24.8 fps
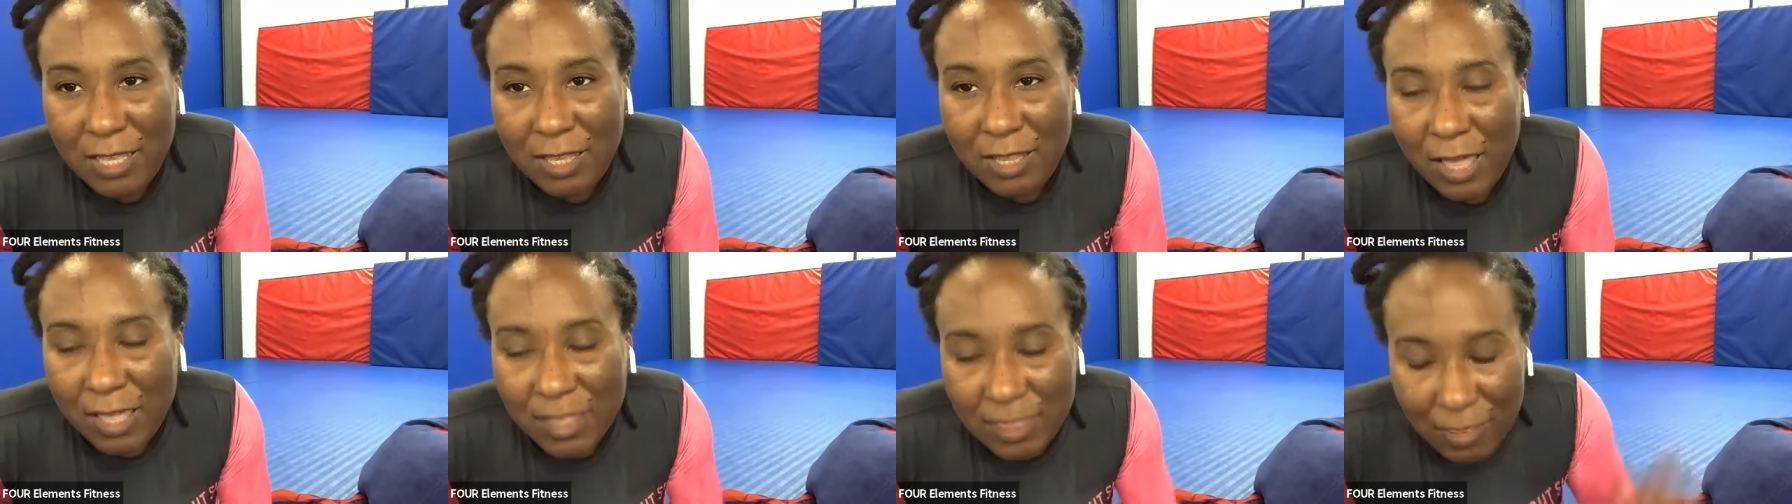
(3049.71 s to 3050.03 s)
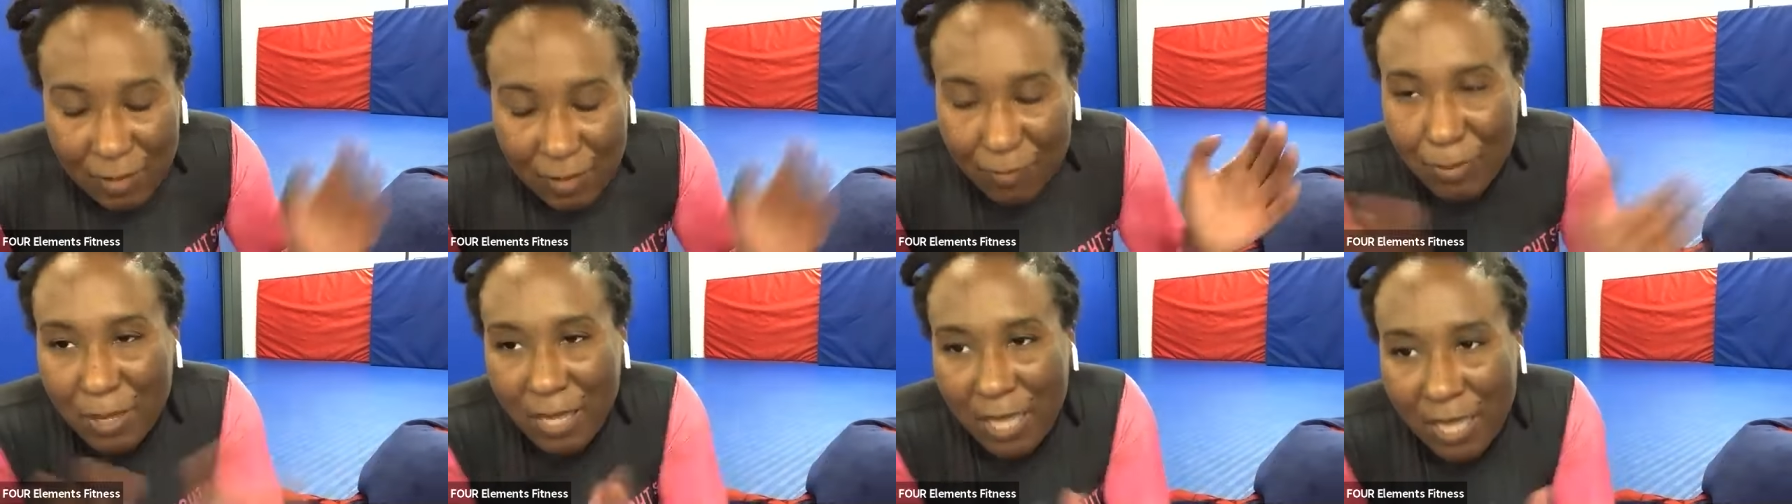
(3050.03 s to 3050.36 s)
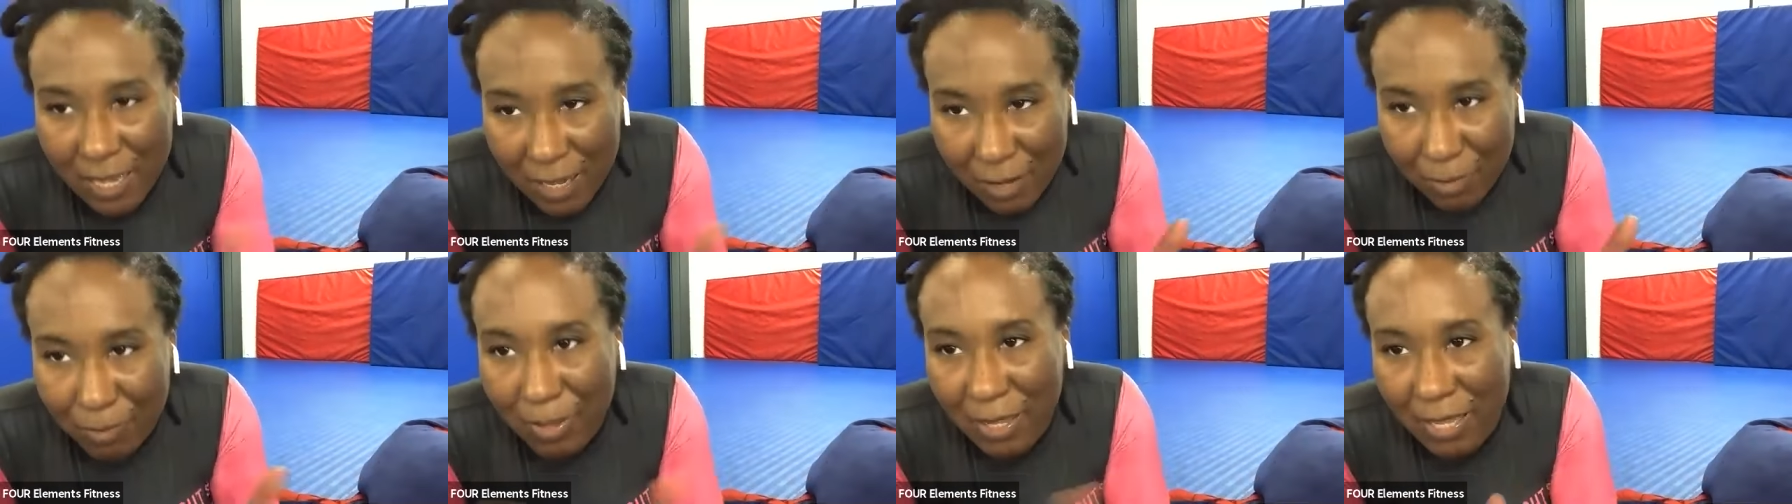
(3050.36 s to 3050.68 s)
Like the
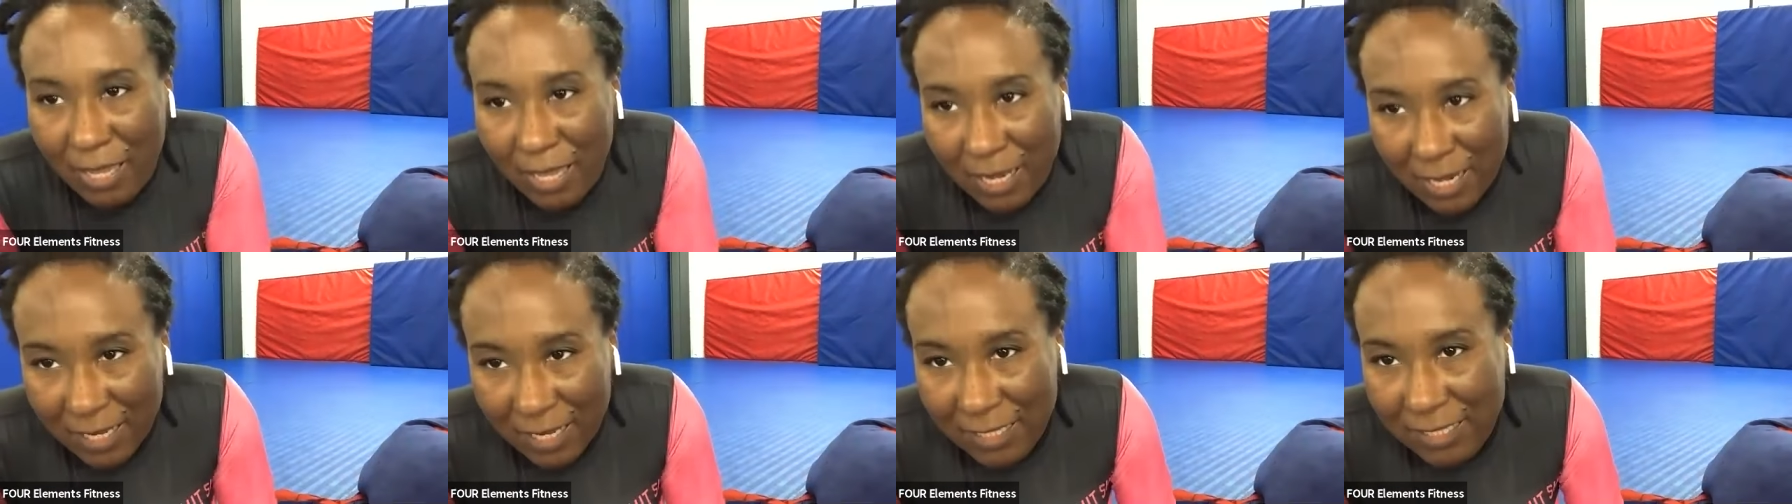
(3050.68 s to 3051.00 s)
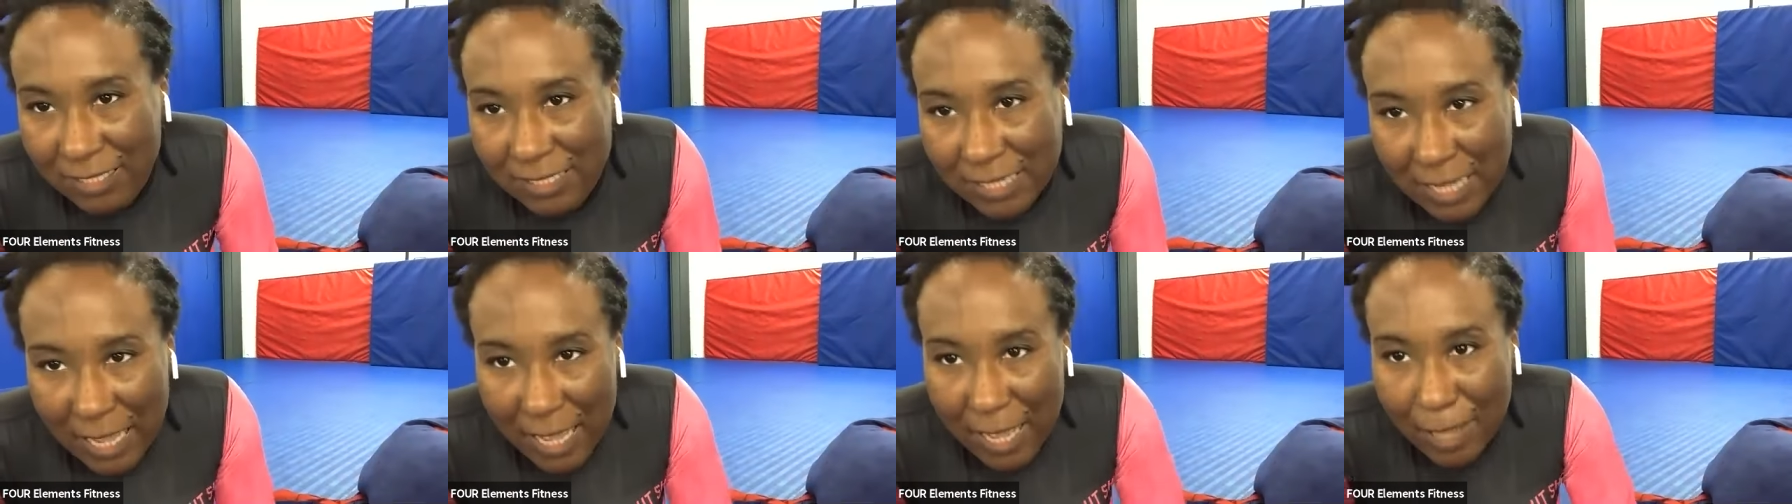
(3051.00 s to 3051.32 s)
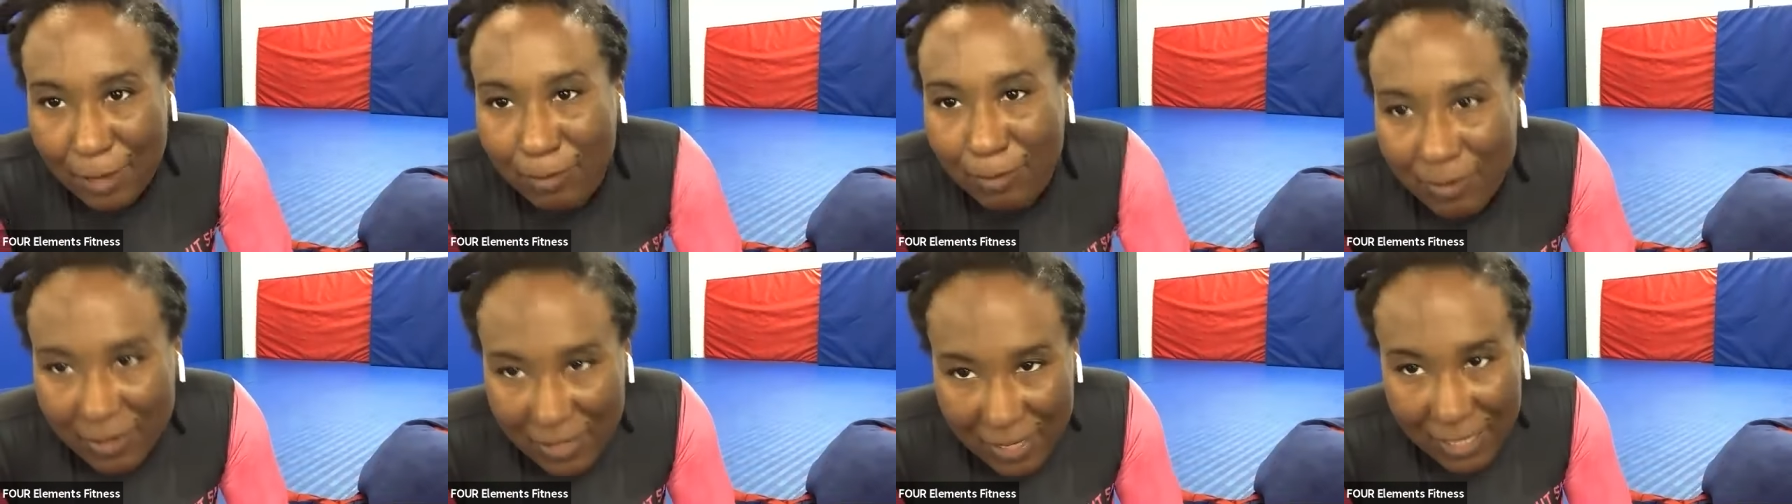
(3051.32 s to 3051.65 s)
beginning.
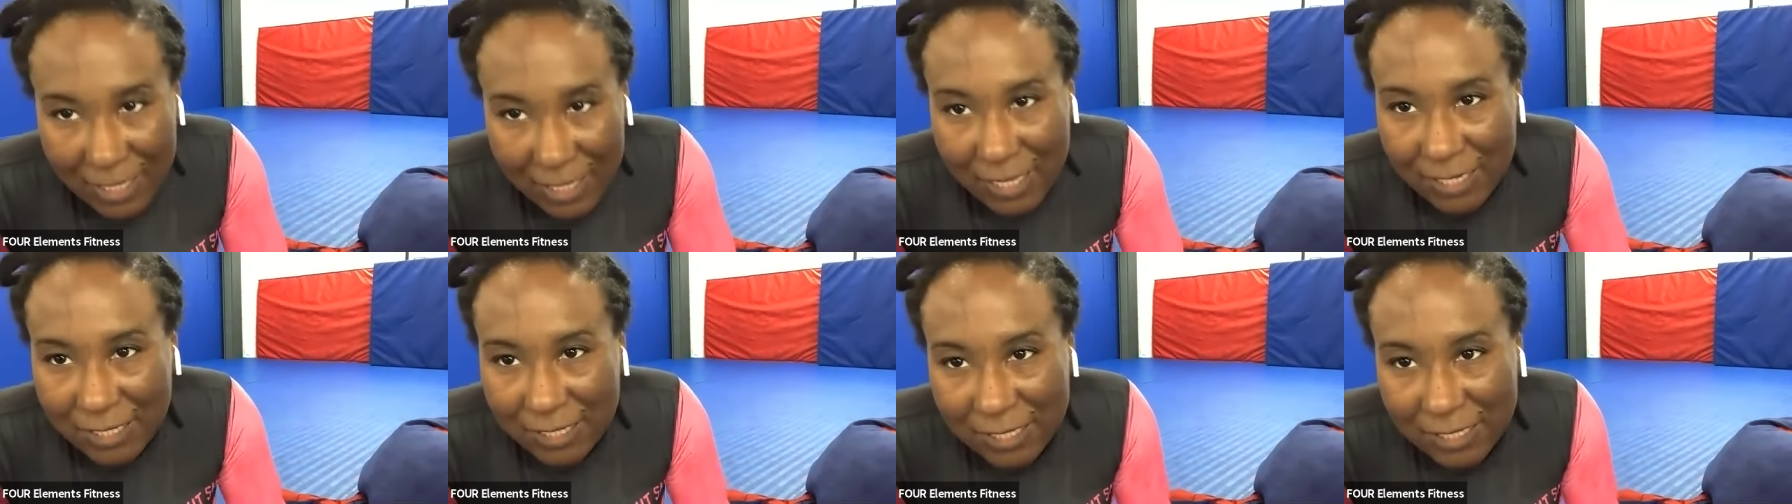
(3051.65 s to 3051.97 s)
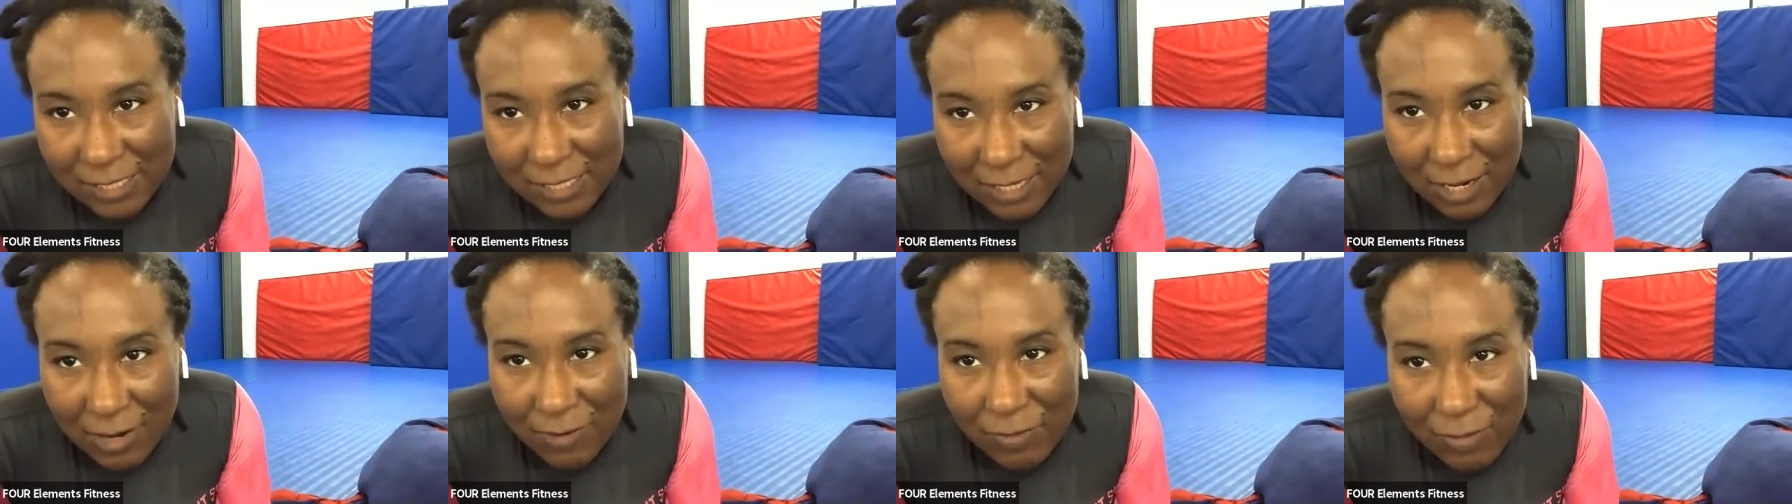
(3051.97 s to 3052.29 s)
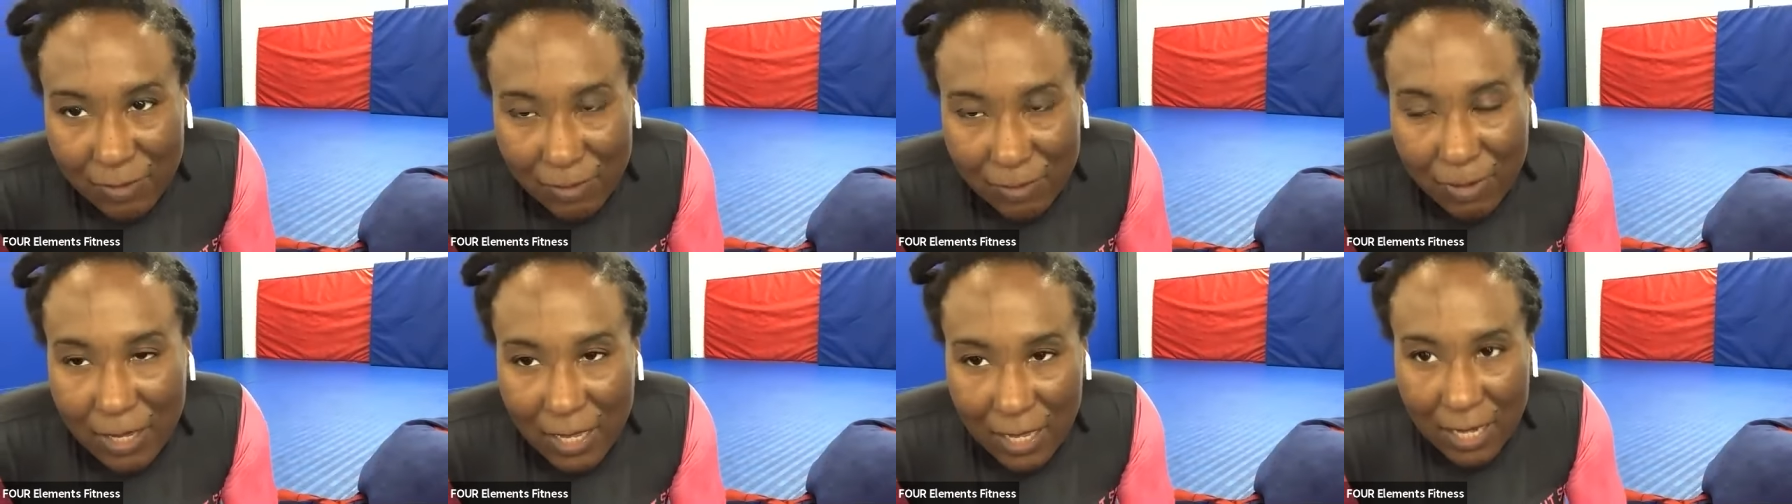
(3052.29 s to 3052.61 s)
Stop and just start
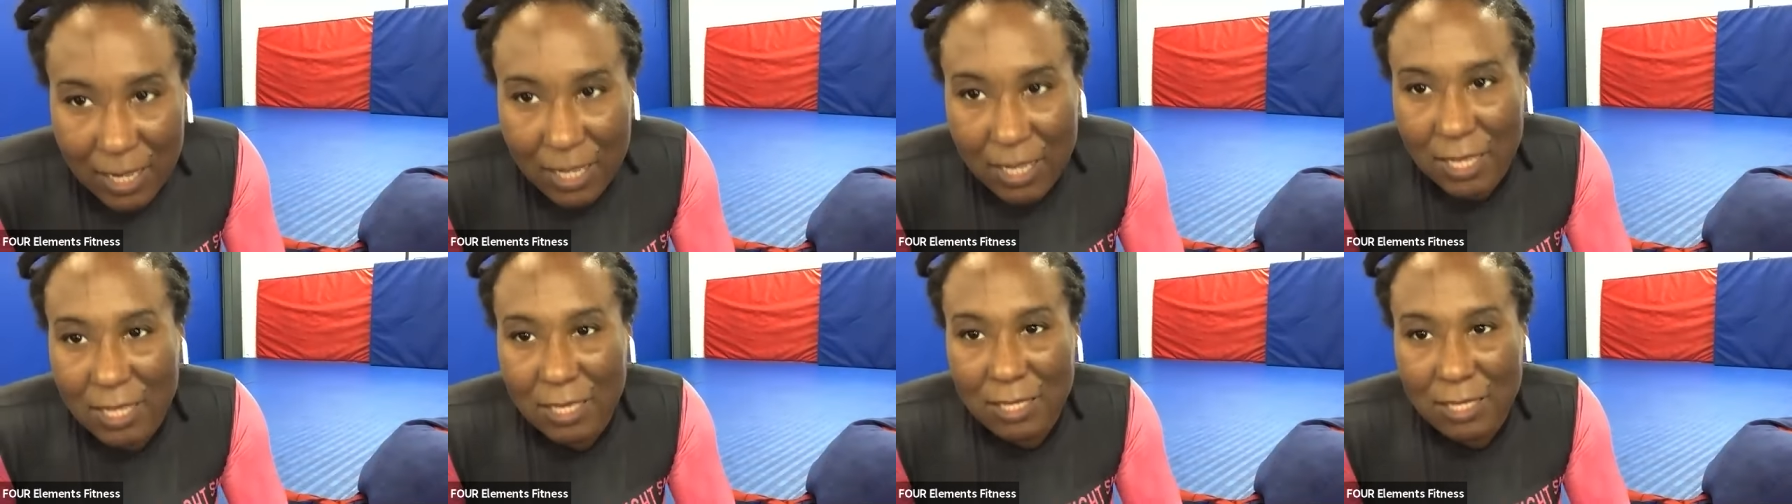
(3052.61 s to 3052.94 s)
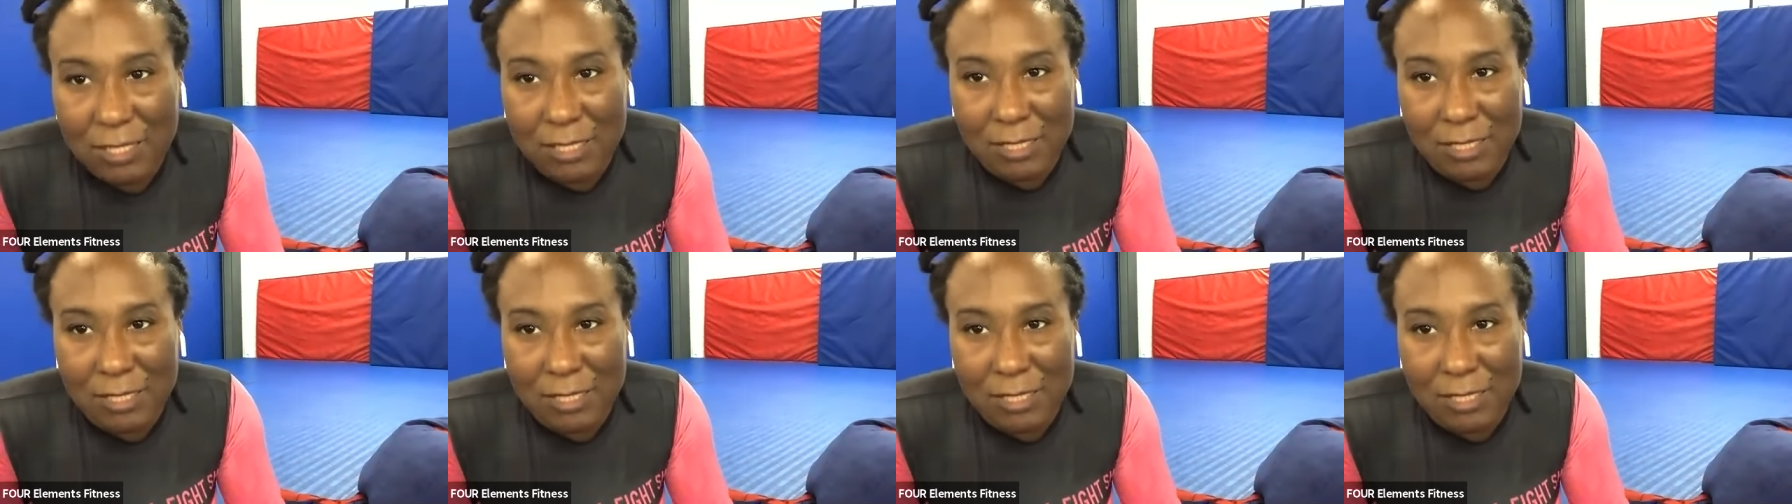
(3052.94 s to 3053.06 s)
from the beginning.